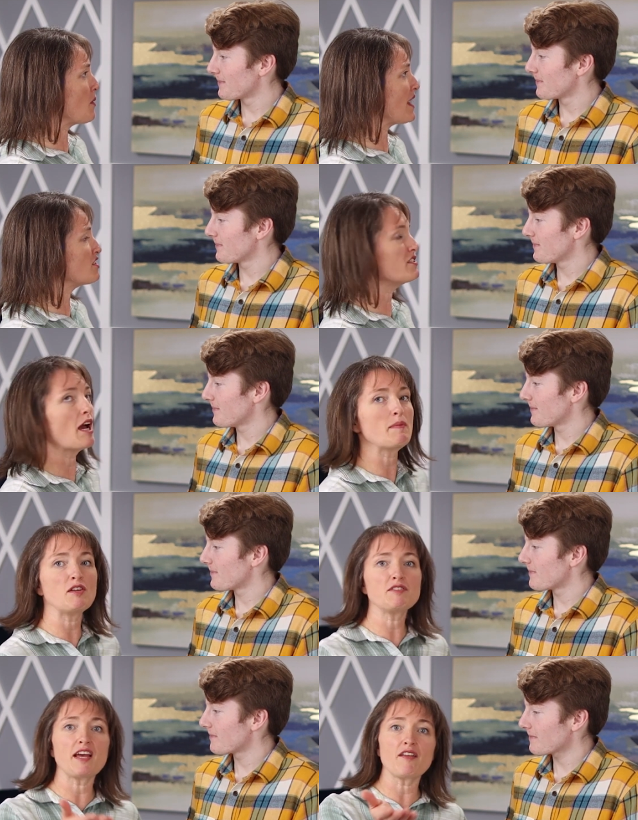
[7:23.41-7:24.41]
Speaker 1: no answers. How
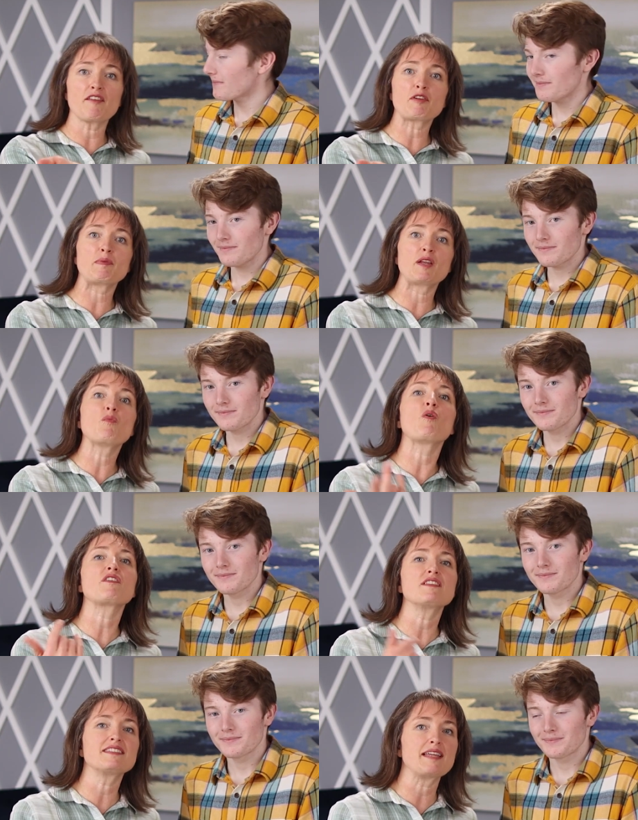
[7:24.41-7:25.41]
about you tell everybody
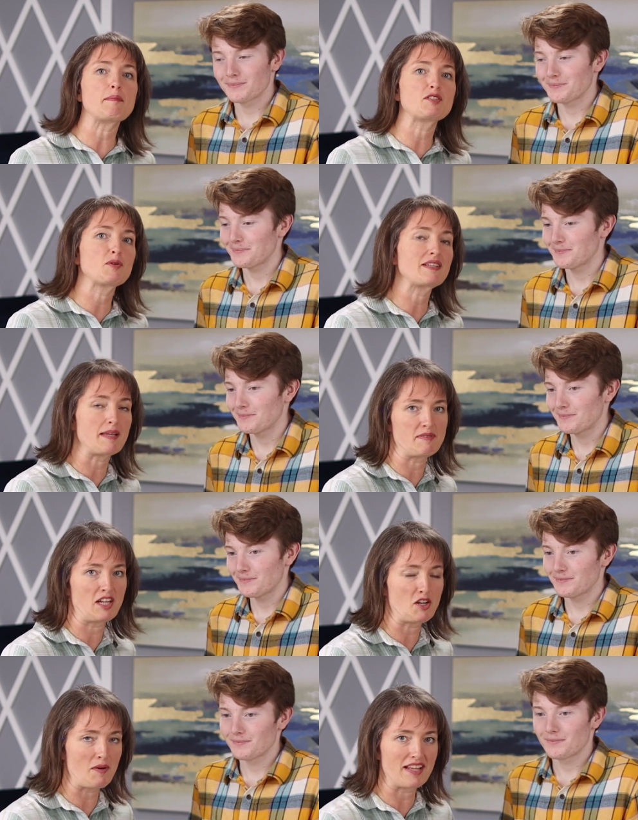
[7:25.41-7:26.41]
what are the steps to
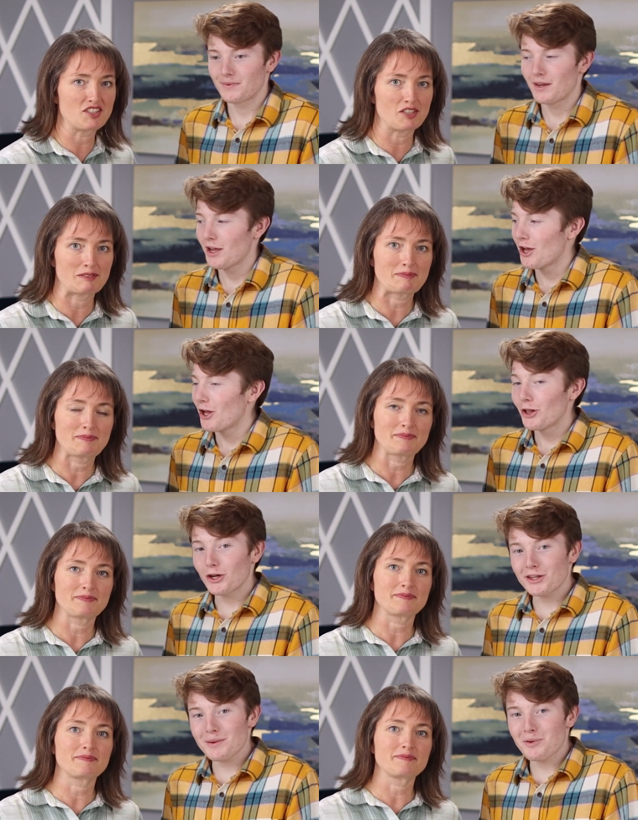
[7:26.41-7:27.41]
accepting a no answer?
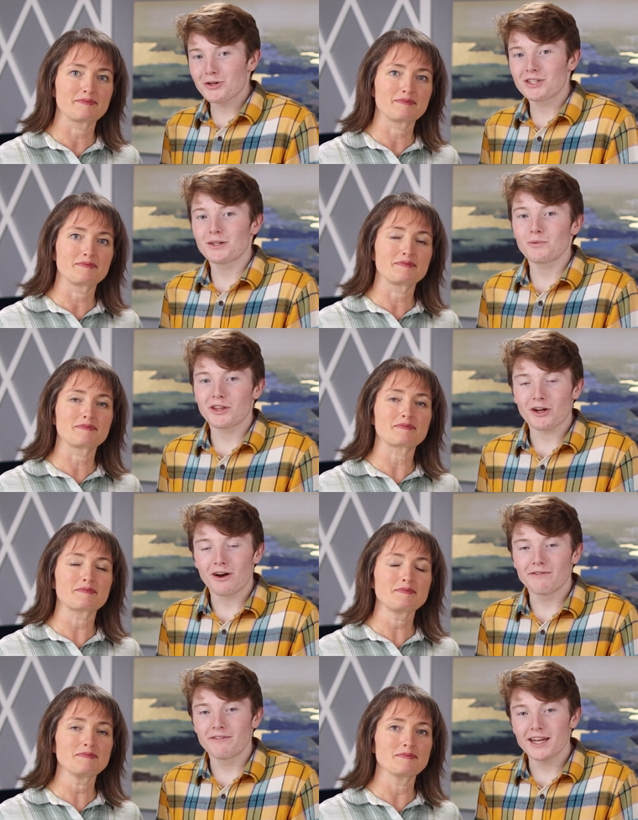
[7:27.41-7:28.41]
Speaker 2: Look at the person with a
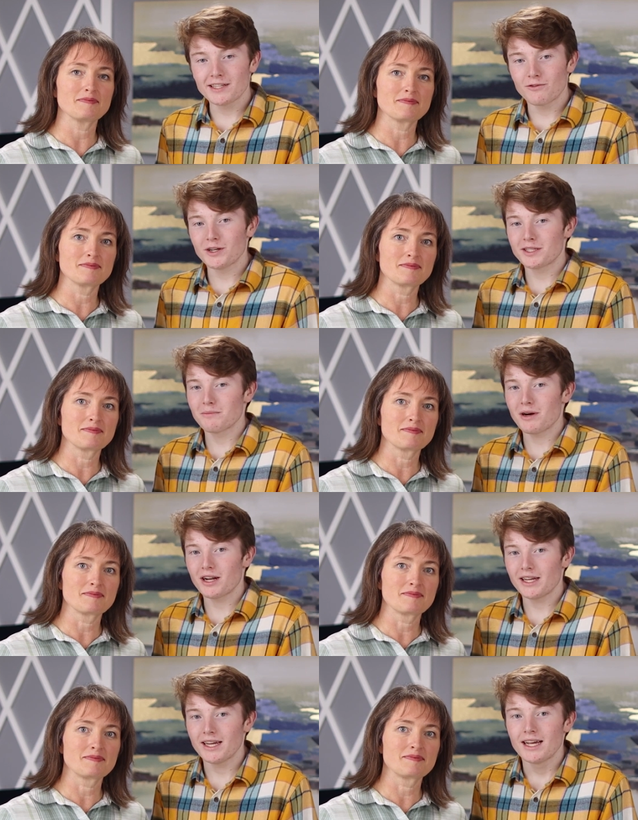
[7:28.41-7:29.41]
calm face, voice, and
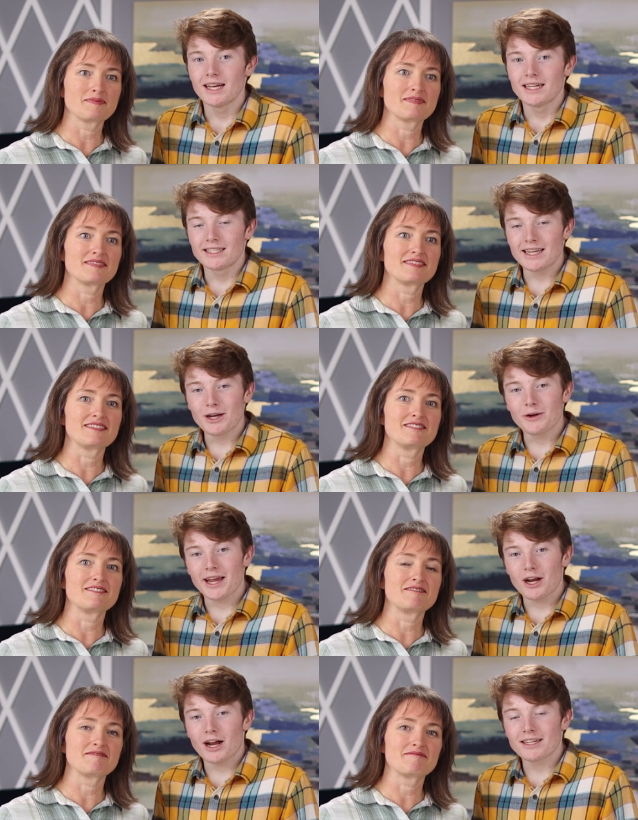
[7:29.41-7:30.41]
body. Say
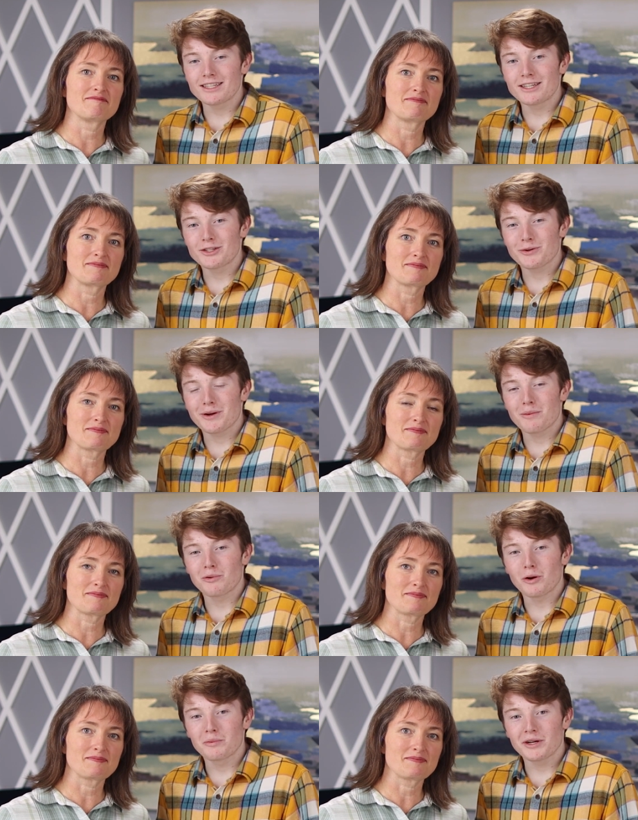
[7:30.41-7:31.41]
okay or ask to disagree
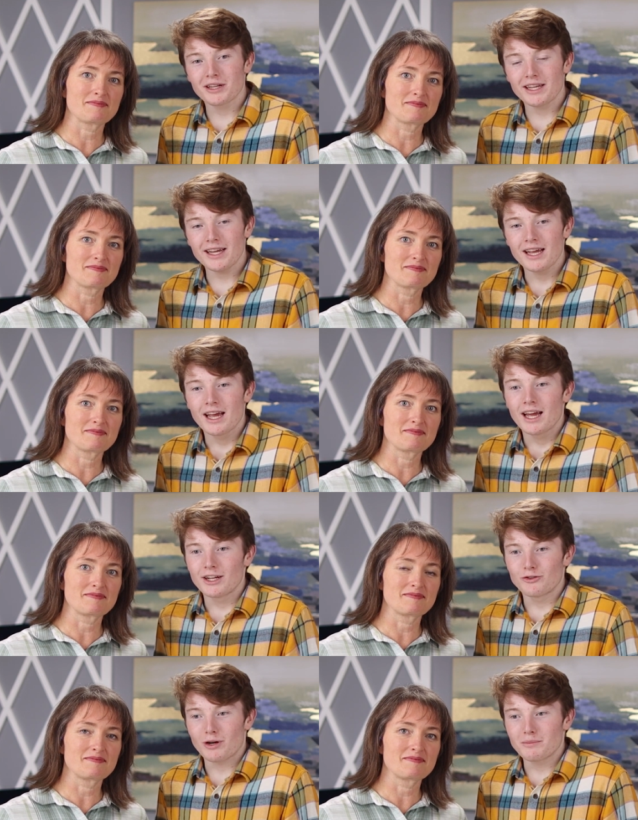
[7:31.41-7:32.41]
appropriately
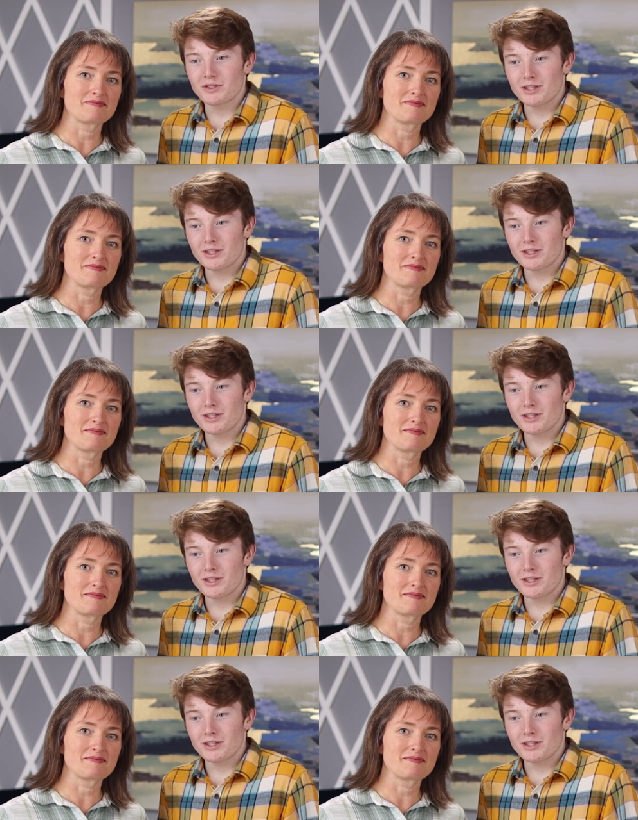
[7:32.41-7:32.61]
and drop the